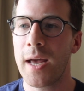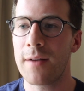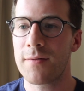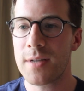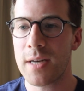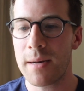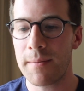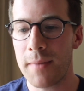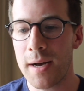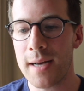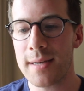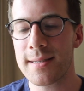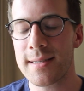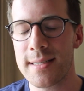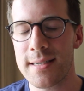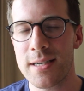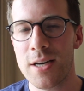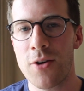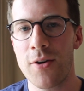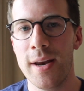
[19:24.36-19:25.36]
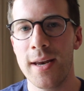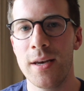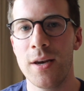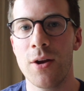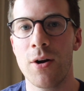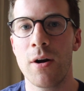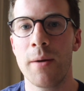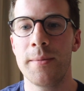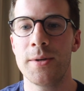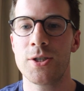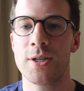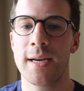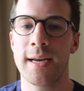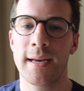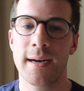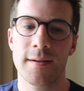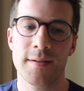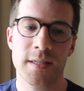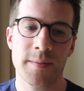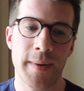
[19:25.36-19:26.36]
I've done a master's degree in neuroimaging
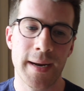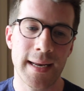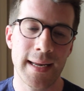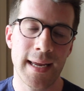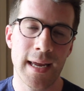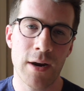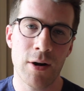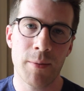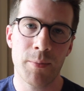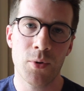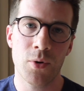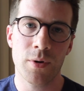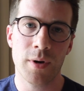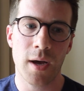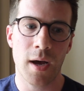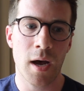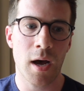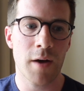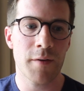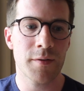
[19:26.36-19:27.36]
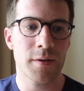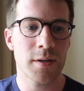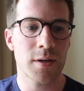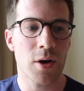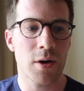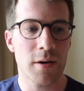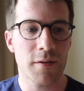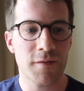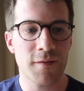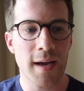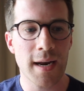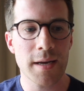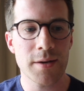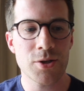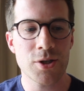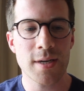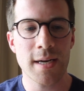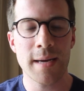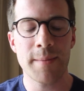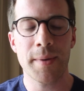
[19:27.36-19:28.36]
and I've spent a year abroad at Harvard on a
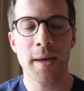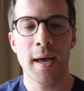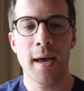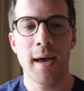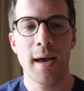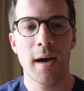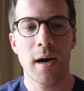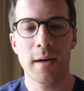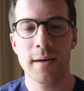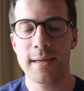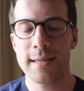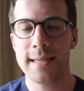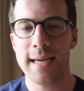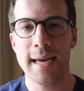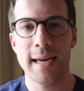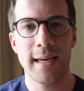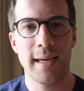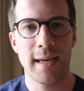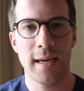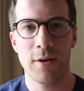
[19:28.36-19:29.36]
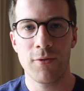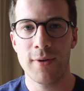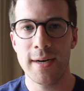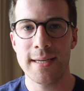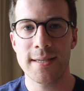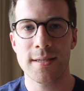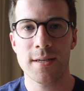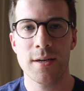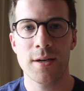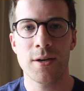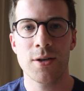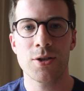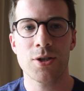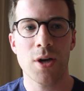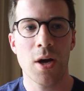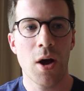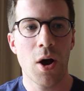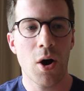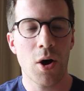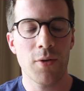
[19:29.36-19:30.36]
fellowship undertaking
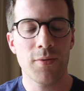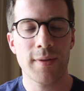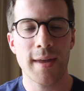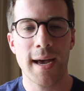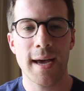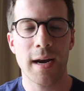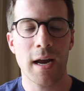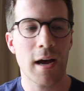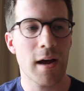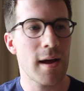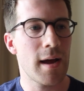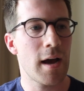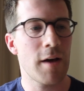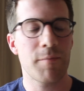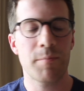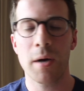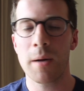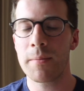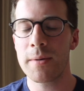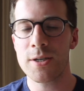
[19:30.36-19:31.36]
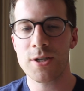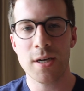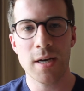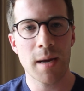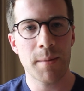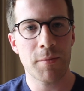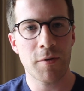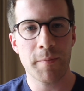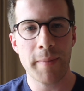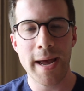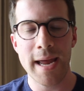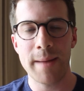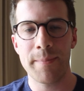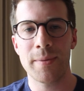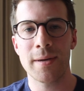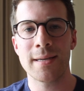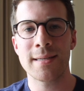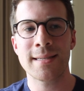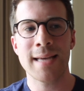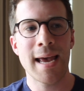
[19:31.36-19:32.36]
research on that. I've published a number of
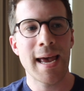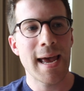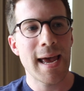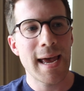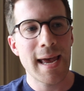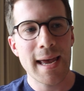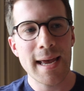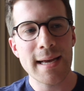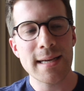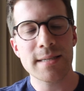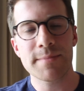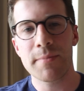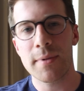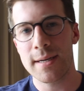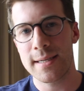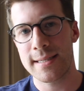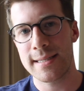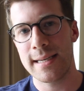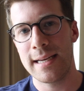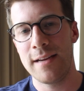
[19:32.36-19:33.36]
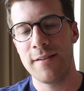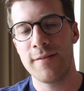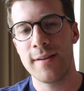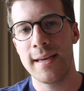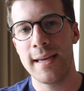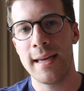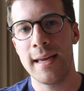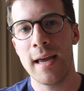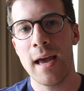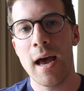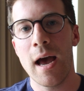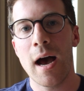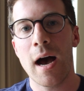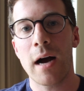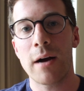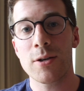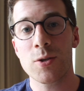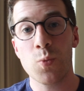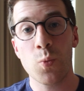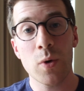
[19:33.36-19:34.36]
papers. Here's my CV.
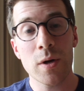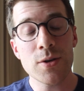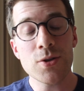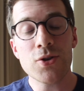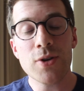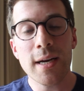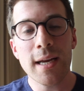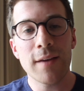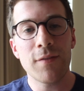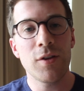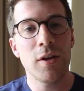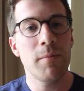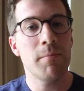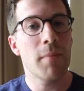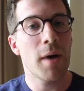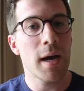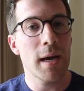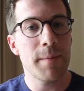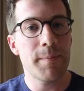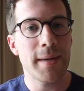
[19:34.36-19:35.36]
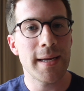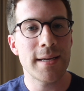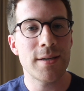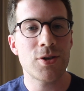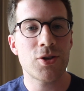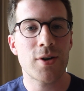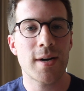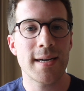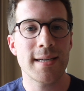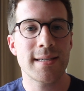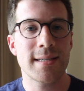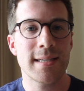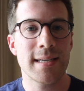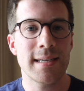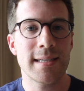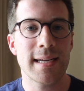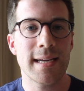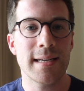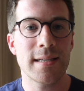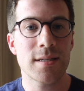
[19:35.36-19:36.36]
I was wondering if you might be
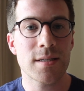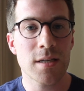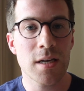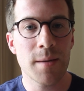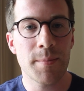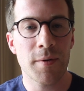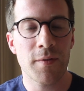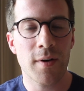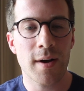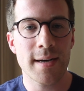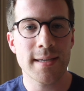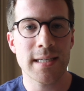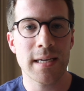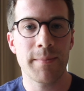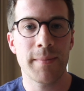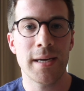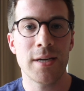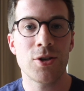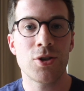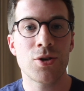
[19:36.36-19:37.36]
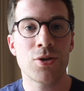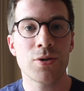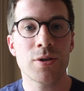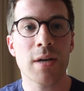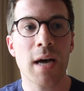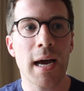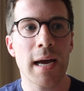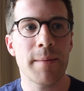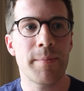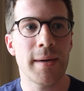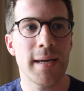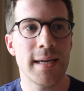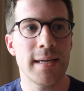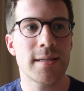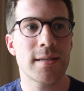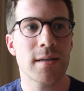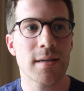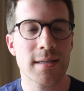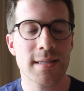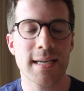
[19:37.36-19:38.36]
interested in supervising me should I be
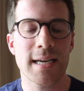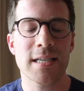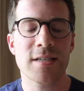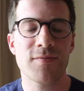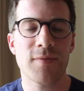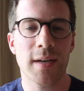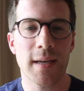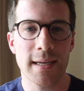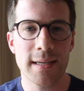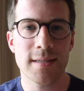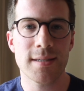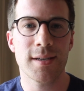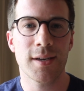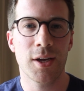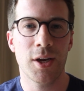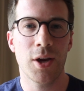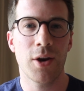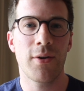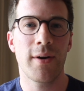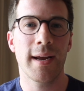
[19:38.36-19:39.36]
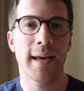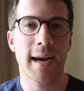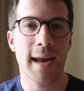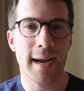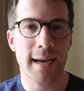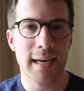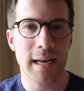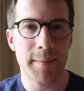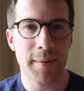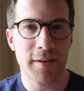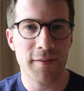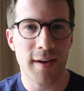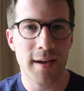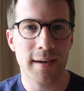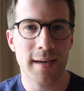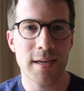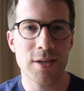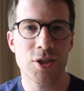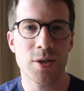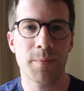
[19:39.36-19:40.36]
successful in securing an academic
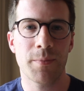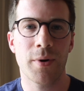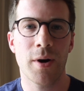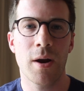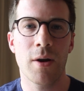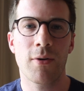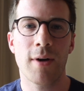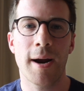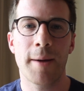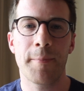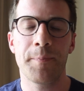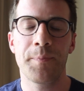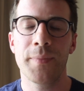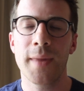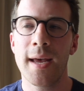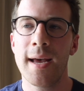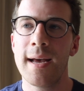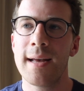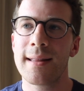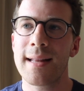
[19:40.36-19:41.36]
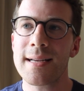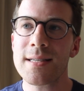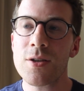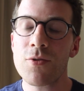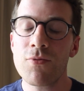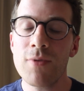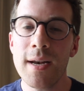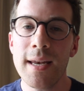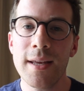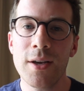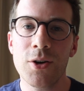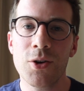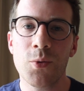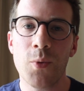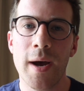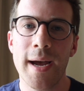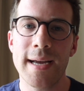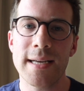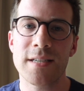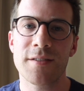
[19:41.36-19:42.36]
foundation program. That's a really good
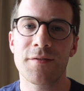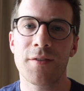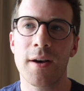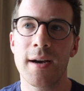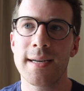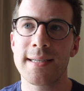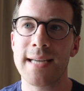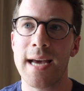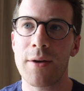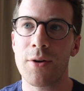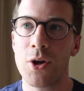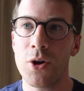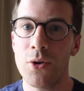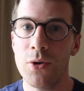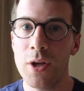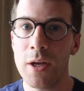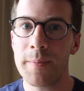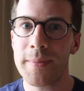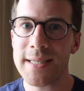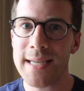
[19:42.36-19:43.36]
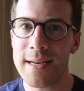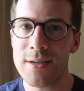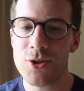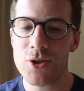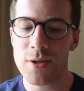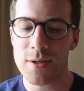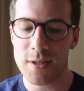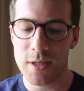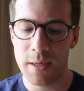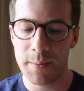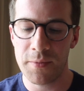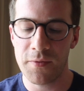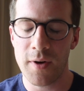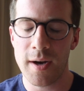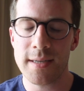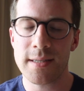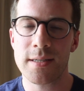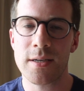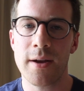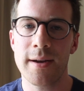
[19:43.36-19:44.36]
way to find out who your potential
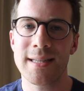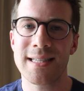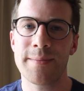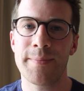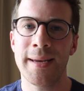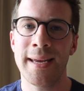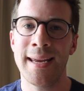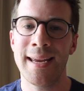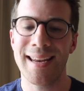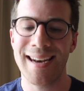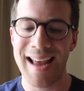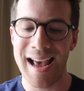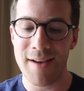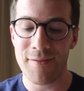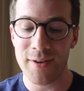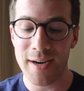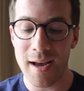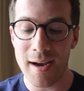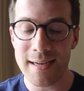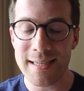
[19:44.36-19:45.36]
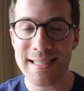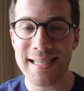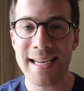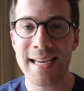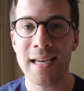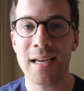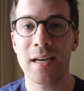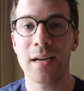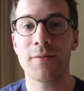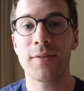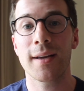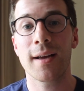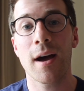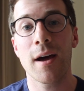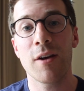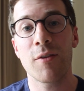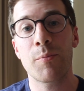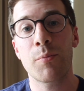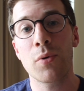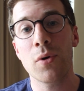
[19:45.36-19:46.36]
supervisor is going to be and have an idea of the
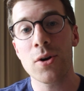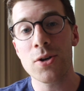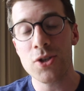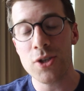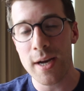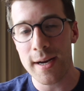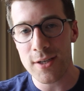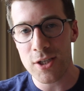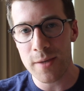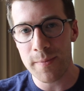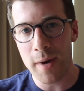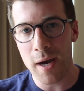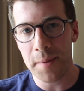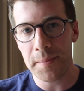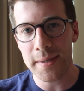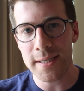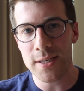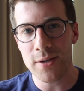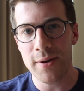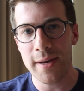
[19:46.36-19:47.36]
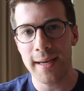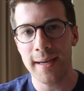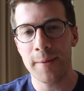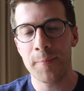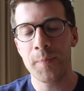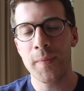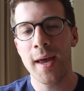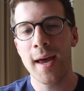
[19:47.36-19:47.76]
kind of project you might be doing.